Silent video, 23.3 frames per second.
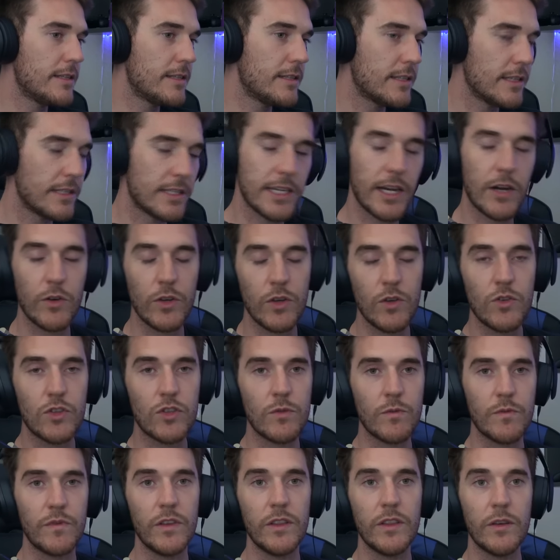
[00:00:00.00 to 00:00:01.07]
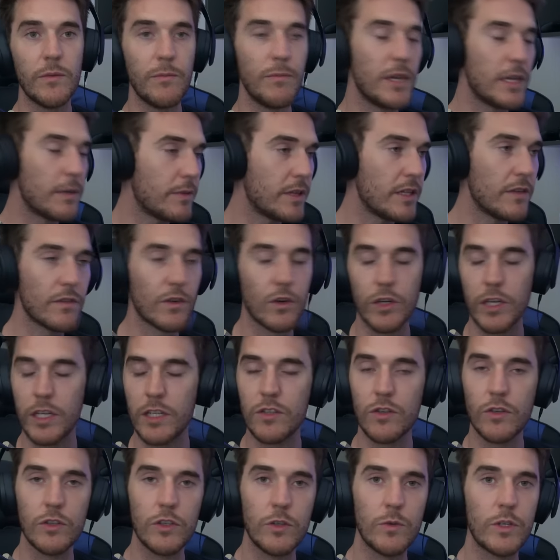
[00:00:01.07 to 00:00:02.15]
to tell you something that maybe they've already
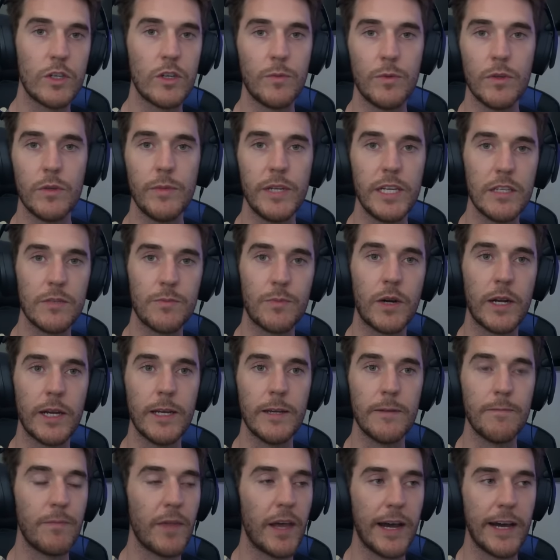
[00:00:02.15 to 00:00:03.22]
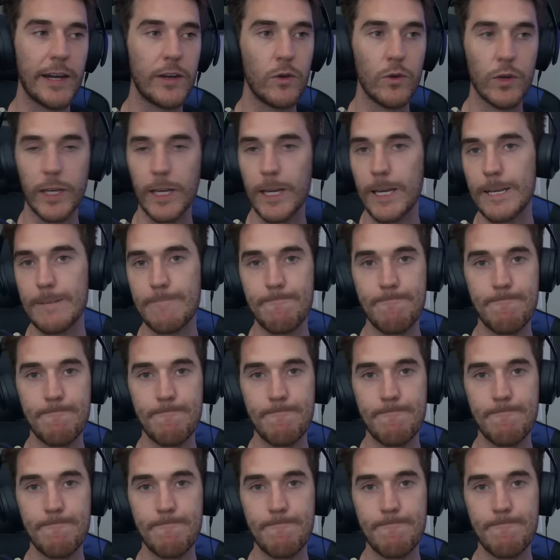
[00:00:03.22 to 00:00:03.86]
told you a couple of minutes prior. I don't care.